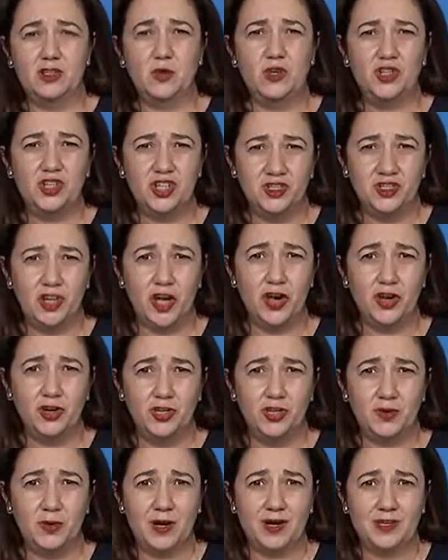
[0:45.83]
which is
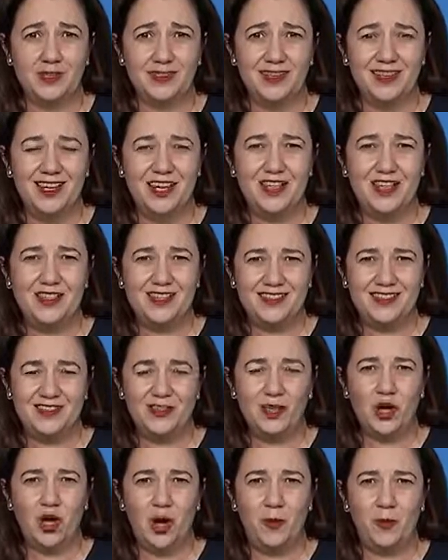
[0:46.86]
owed to us. This
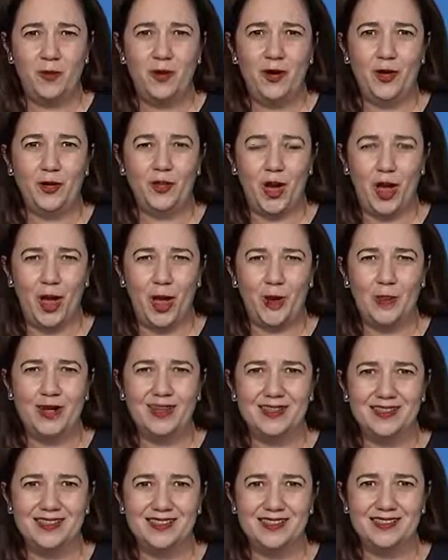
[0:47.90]
is the Commonwealth
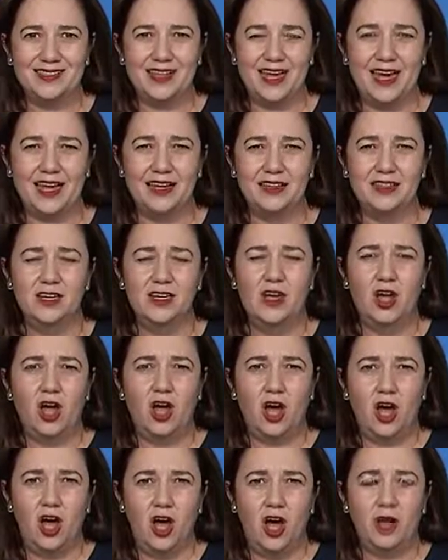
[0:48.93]
owing the state.
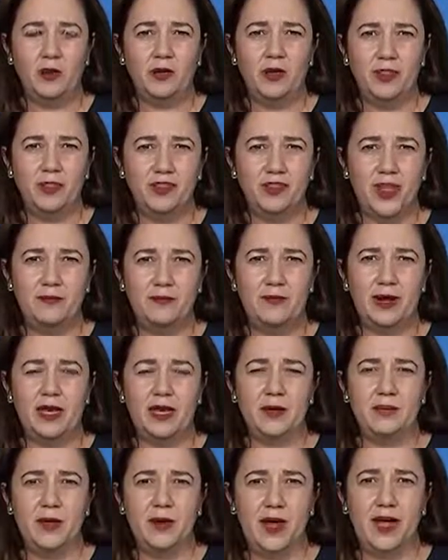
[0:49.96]
I want that
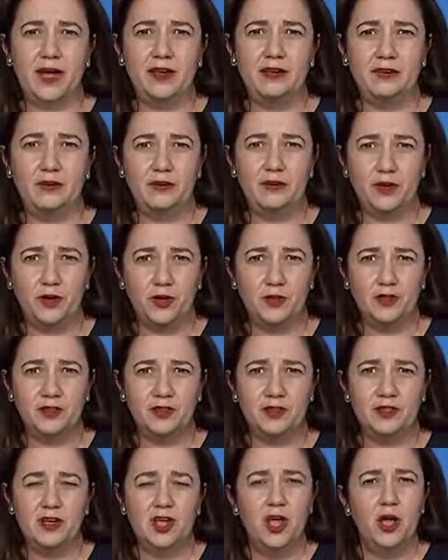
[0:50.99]
money paid
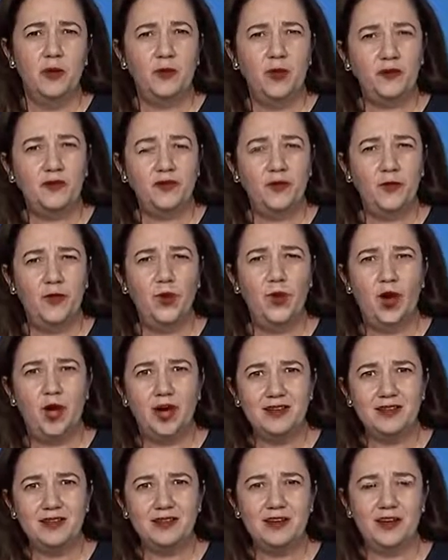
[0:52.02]
first before
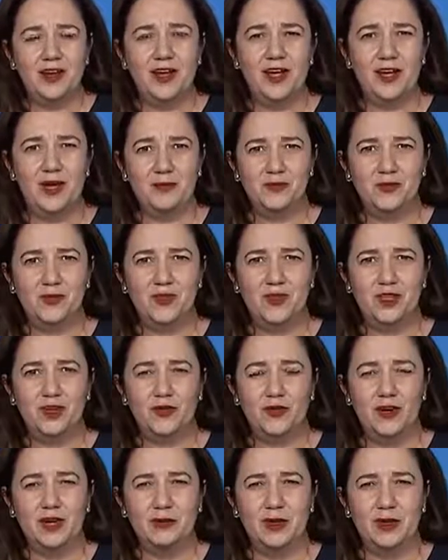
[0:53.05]
I sign up to the
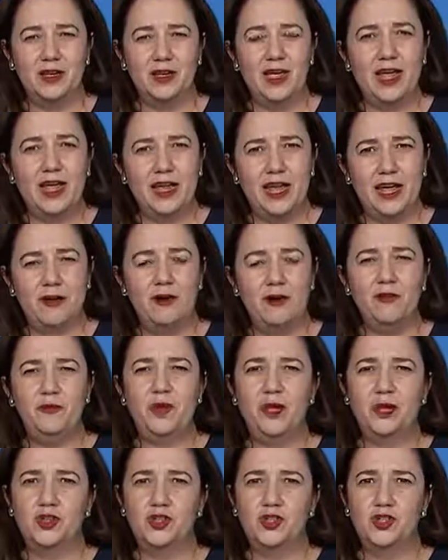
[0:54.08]
agreement. Now,
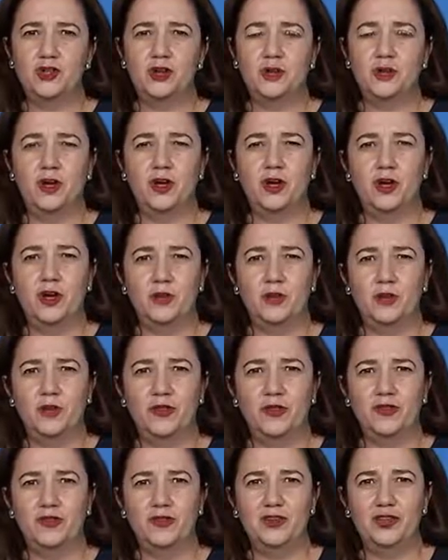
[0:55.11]
I've been assured by
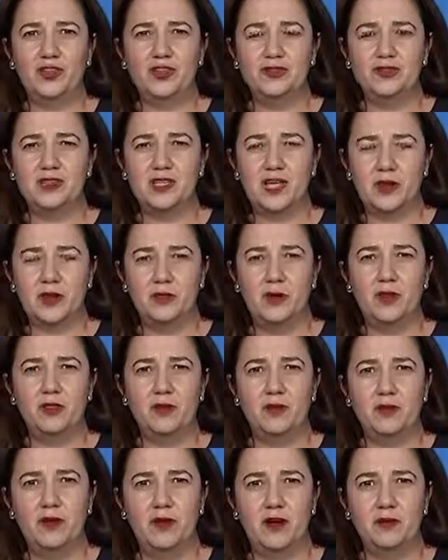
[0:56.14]
Commonwealth officials and by
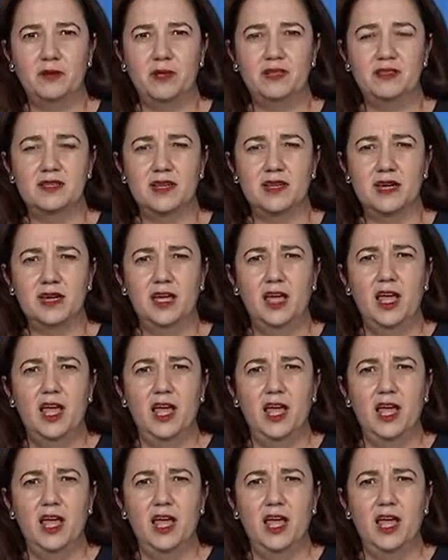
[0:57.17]
the Prime Minister